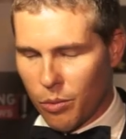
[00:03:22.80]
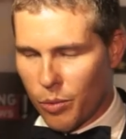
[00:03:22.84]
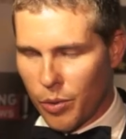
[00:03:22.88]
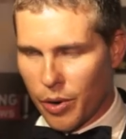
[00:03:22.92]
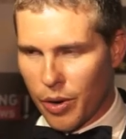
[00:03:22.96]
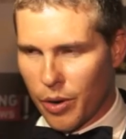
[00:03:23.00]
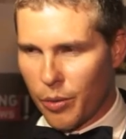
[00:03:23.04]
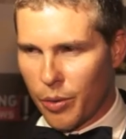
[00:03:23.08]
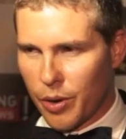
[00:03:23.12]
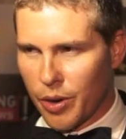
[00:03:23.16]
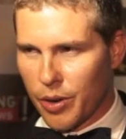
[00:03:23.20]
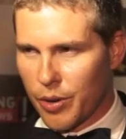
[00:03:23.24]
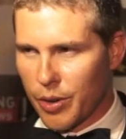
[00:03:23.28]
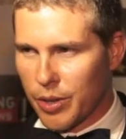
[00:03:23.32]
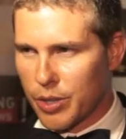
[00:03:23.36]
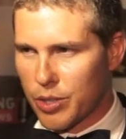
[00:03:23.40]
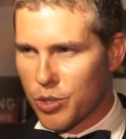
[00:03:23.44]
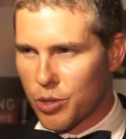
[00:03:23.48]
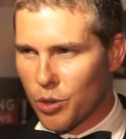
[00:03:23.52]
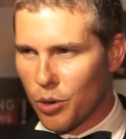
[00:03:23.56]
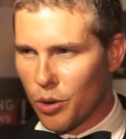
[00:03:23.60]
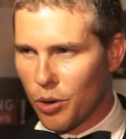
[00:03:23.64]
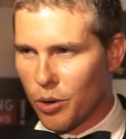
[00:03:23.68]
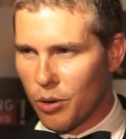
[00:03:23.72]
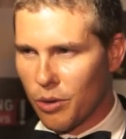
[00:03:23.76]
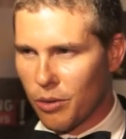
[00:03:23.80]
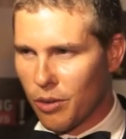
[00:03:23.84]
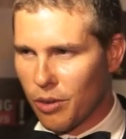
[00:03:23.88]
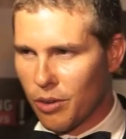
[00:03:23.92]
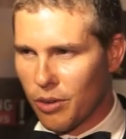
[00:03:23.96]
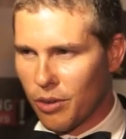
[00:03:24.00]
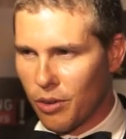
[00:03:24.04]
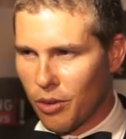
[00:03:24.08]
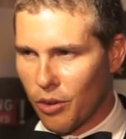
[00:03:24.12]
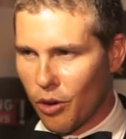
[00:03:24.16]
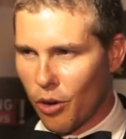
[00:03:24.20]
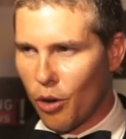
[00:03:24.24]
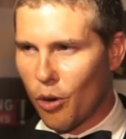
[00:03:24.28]
we're, we're so
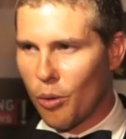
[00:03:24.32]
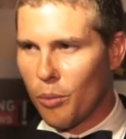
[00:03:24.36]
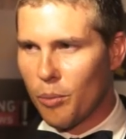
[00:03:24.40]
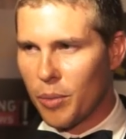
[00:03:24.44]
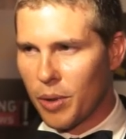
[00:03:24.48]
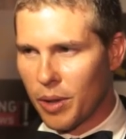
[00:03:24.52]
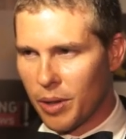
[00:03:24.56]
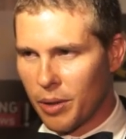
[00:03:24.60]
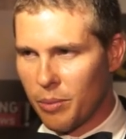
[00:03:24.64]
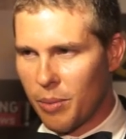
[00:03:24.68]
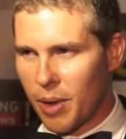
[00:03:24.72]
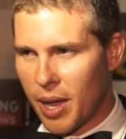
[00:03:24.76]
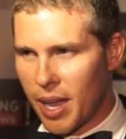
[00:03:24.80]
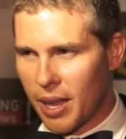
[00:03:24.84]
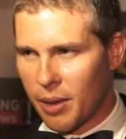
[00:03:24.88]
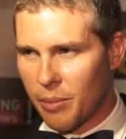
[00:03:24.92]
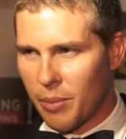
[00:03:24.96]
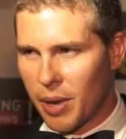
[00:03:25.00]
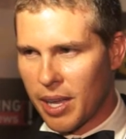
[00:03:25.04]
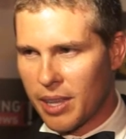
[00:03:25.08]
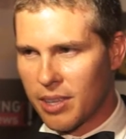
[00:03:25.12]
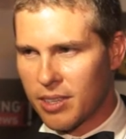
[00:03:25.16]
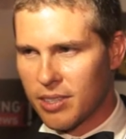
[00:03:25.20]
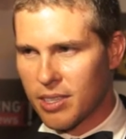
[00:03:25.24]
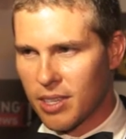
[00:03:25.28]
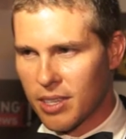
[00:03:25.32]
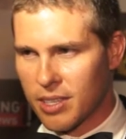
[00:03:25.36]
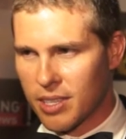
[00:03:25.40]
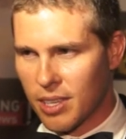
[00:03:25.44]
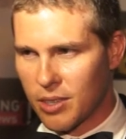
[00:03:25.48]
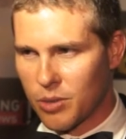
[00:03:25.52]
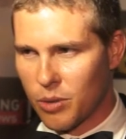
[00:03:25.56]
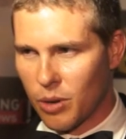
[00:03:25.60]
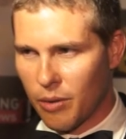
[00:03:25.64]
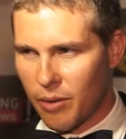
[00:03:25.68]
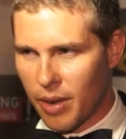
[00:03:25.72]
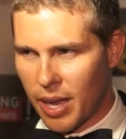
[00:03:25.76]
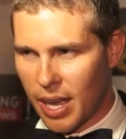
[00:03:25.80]
humbled by, by the
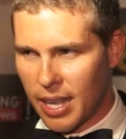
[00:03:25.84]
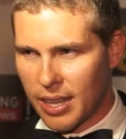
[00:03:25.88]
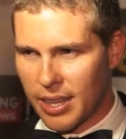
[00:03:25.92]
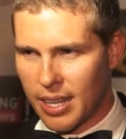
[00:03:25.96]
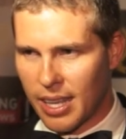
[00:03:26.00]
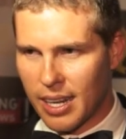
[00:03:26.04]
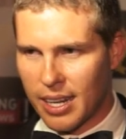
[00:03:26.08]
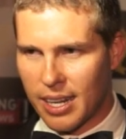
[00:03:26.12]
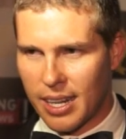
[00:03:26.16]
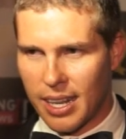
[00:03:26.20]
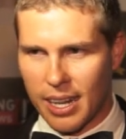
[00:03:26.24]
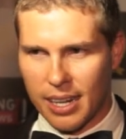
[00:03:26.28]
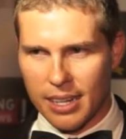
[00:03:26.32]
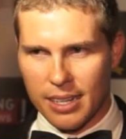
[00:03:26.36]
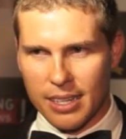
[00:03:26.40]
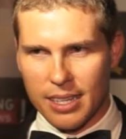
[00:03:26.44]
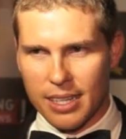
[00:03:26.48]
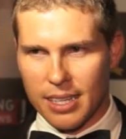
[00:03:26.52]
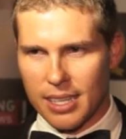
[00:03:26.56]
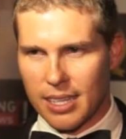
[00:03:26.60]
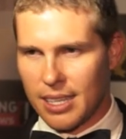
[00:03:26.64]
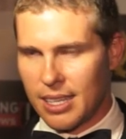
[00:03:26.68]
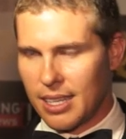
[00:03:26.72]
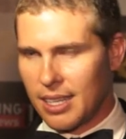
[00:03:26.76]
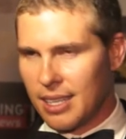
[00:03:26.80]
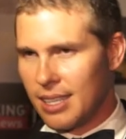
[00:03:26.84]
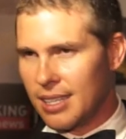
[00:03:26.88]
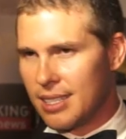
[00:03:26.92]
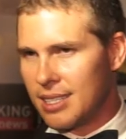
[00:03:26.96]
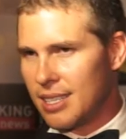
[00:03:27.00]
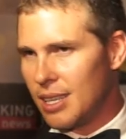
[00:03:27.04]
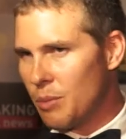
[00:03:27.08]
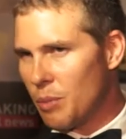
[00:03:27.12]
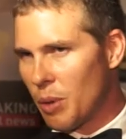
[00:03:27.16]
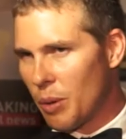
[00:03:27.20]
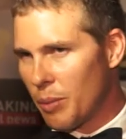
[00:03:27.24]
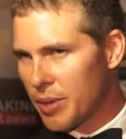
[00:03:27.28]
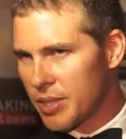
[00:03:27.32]
success we have had that, that the
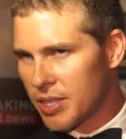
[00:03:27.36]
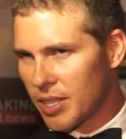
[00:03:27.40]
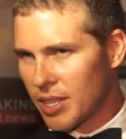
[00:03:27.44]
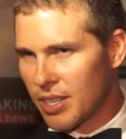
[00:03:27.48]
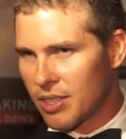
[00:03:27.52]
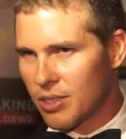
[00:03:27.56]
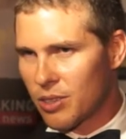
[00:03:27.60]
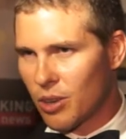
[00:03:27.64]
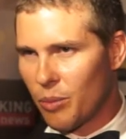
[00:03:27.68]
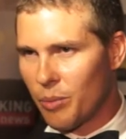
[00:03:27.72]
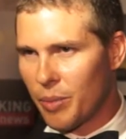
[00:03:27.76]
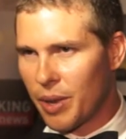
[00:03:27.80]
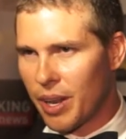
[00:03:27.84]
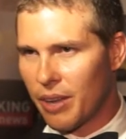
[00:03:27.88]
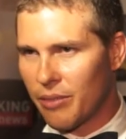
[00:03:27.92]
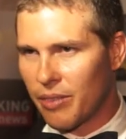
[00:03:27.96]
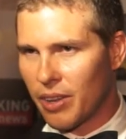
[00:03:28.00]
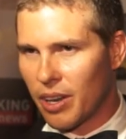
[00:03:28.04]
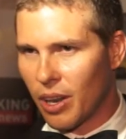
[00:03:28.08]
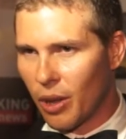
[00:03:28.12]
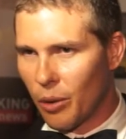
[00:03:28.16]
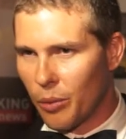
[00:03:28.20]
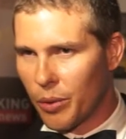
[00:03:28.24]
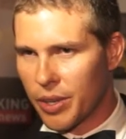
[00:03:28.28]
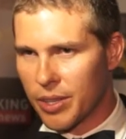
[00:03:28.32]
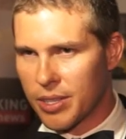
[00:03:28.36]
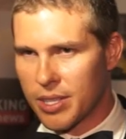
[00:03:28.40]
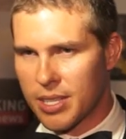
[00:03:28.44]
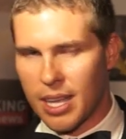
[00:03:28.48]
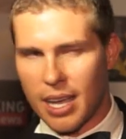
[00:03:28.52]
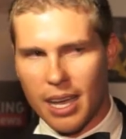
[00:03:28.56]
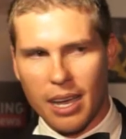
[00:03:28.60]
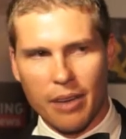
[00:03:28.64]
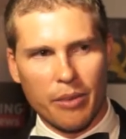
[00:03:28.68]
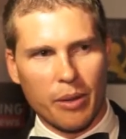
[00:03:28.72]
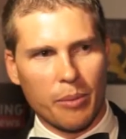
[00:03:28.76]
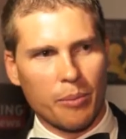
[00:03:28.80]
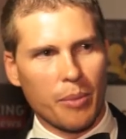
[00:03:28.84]
team members of this company have allowed us
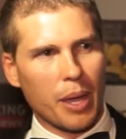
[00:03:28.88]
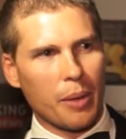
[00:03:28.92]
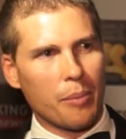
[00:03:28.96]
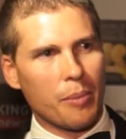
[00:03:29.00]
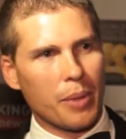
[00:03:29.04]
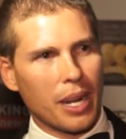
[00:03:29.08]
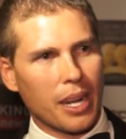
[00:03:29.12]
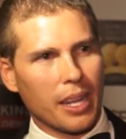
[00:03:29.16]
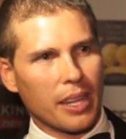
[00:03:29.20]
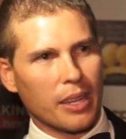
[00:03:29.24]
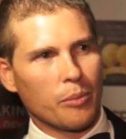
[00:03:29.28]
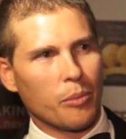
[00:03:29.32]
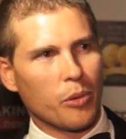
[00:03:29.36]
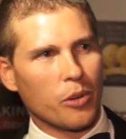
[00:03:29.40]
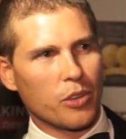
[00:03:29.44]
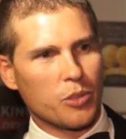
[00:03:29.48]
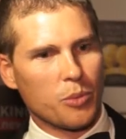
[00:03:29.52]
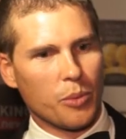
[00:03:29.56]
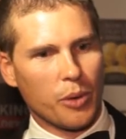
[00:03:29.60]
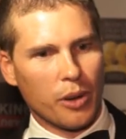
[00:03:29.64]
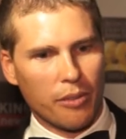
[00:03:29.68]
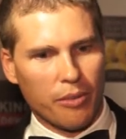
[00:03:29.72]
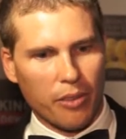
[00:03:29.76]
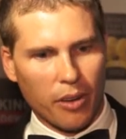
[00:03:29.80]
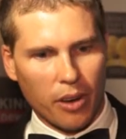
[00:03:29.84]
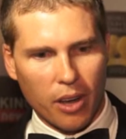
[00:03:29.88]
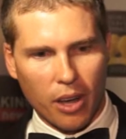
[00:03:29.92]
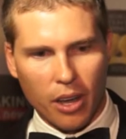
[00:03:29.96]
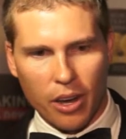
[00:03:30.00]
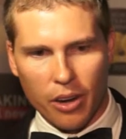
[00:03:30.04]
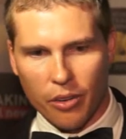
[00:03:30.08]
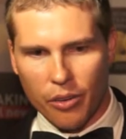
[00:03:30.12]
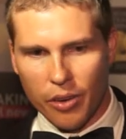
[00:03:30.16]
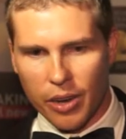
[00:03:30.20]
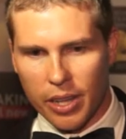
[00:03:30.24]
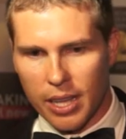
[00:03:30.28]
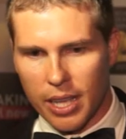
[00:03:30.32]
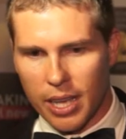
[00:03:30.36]
to have and by building the most beautiful
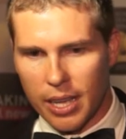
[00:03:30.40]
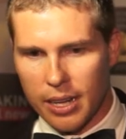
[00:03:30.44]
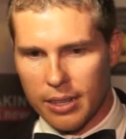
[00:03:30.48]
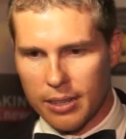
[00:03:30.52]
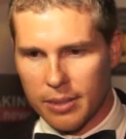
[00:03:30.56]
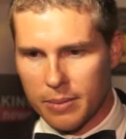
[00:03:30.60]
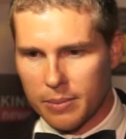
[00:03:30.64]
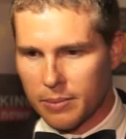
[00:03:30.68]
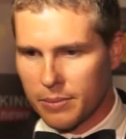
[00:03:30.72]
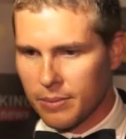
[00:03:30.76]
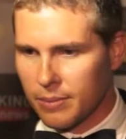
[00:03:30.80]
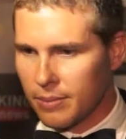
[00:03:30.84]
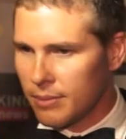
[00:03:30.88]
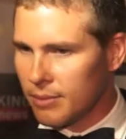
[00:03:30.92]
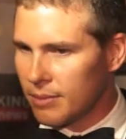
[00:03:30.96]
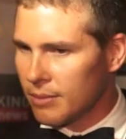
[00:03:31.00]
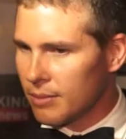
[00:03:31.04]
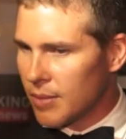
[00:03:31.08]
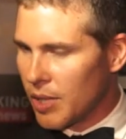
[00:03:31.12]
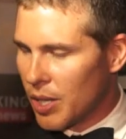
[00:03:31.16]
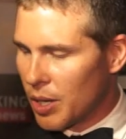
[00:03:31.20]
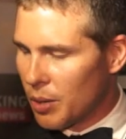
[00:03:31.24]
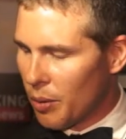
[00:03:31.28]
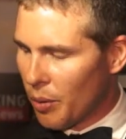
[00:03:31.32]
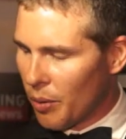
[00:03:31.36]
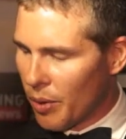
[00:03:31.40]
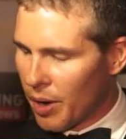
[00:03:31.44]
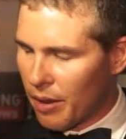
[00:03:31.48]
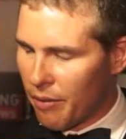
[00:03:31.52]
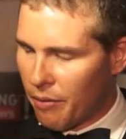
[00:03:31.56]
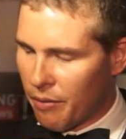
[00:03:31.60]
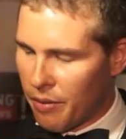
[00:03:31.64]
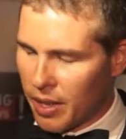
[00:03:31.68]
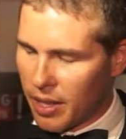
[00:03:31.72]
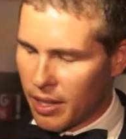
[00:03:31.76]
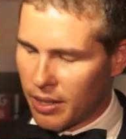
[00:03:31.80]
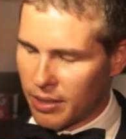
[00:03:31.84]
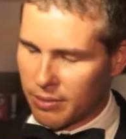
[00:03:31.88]
concrete that, you know, we really
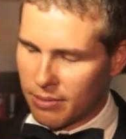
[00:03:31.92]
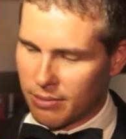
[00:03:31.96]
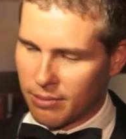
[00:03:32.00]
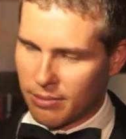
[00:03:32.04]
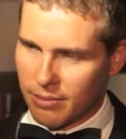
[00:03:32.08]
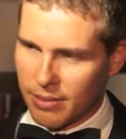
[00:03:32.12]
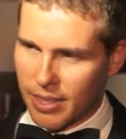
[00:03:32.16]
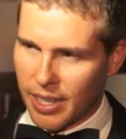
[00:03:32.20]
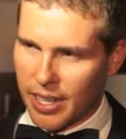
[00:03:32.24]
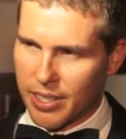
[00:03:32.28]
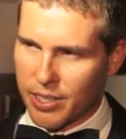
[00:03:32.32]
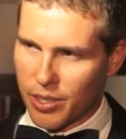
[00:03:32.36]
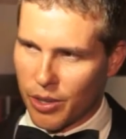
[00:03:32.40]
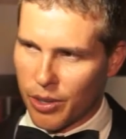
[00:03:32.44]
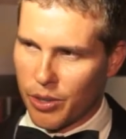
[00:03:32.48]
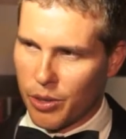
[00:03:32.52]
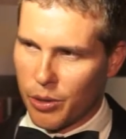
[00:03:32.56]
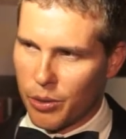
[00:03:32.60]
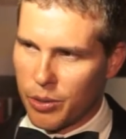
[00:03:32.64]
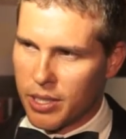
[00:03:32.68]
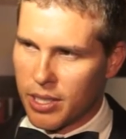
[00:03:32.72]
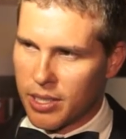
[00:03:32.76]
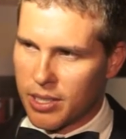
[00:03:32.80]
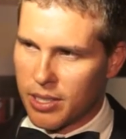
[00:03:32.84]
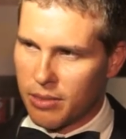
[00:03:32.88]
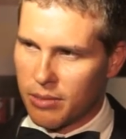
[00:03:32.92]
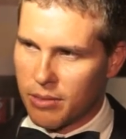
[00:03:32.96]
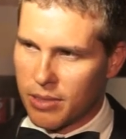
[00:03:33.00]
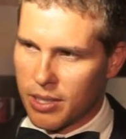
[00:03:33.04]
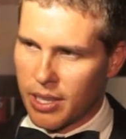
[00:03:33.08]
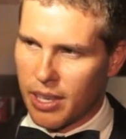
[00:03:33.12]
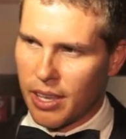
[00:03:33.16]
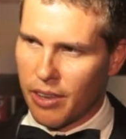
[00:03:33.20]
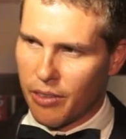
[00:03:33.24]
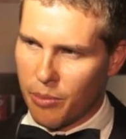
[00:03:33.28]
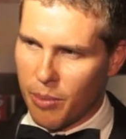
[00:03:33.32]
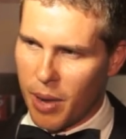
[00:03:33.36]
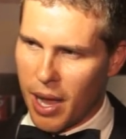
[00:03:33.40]
feel that is our duty to,
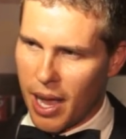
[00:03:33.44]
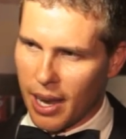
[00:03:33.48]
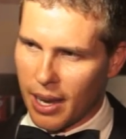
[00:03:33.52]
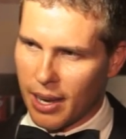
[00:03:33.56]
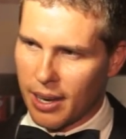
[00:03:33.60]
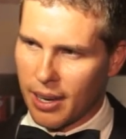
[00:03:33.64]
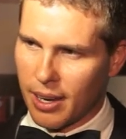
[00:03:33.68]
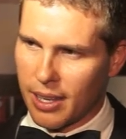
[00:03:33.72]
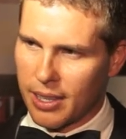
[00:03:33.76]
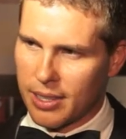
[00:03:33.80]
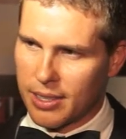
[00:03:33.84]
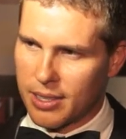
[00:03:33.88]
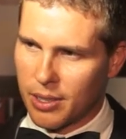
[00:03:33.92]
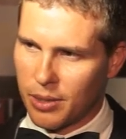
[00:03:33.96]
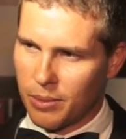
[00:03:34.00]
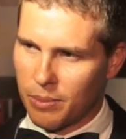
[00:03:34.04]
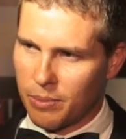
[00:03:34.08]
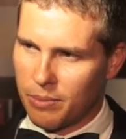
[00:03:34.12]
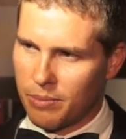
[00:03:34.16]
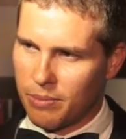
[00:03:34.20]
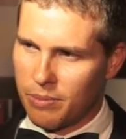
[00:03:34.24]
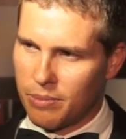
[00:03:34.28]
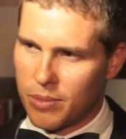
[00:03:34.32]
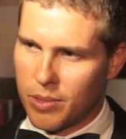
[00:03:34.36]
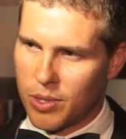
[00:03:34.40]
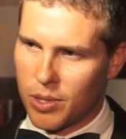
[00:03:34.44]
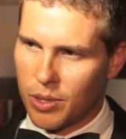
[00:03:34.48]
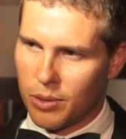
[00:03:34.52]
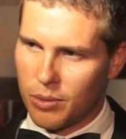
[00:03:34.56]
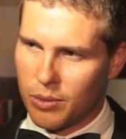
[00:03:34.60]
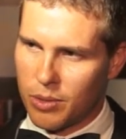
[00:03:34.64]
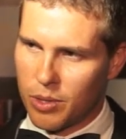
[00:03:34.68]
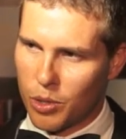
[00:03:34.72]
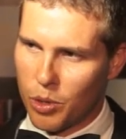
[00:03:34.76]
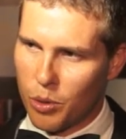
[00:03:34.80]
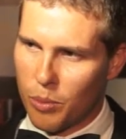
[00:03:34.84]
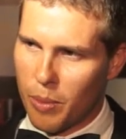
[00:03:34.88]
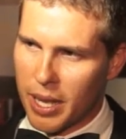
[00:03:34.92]
to give back and to,
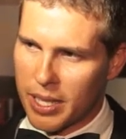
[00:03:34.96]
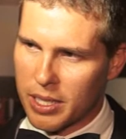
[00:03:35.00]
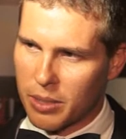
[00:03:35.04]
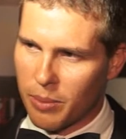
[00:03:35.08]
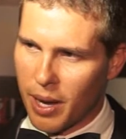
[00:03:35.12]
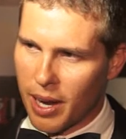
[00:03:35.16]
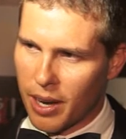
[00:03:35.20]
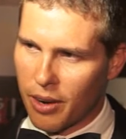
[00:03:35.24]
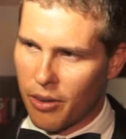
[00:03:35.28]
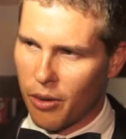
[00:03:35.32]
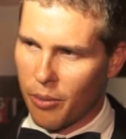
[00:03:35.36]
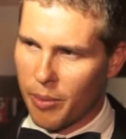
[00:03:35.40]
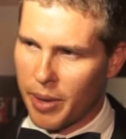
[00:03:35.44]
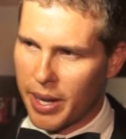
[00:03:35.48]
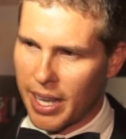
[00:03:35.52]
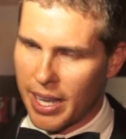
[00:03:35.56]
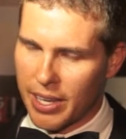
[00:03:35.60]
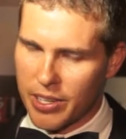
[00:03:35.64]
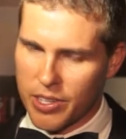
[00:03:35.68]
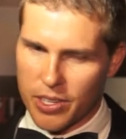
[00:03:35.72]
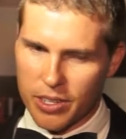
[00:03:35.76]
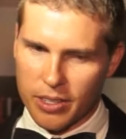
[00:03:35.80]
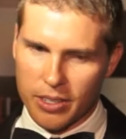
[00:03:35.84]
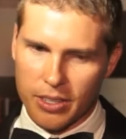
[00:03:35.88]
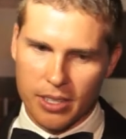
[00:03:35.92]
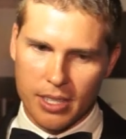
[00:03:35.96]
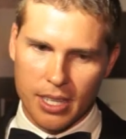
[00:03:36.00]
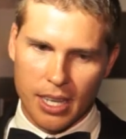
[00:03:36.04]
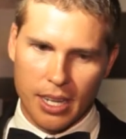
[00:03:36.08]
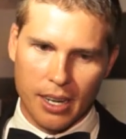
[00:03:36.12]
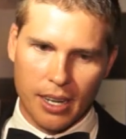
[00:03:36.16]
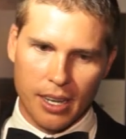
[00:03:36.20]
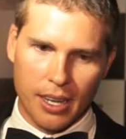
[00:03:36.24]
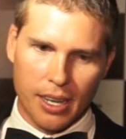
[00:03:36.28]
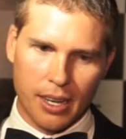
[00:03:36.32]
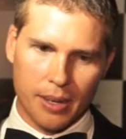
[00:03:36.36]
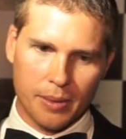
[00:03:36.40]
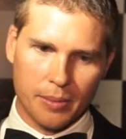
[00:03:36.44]
to, to do better by Caribbean nationals.
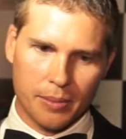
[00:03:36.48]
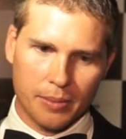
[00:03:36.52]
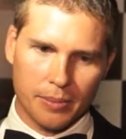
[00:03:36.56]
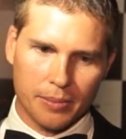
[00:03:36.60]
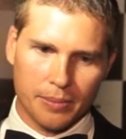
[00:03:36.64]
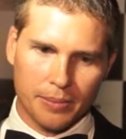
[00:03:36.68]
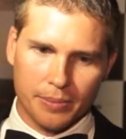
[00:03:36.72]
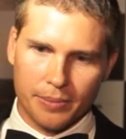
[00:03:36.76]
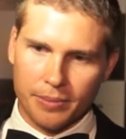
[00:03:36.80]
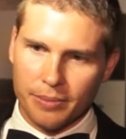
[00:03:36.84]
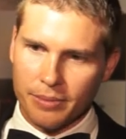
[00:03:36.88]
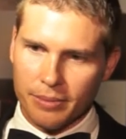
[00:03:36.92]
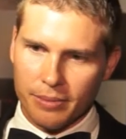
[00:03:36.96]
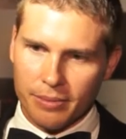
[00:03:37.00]
And, uh,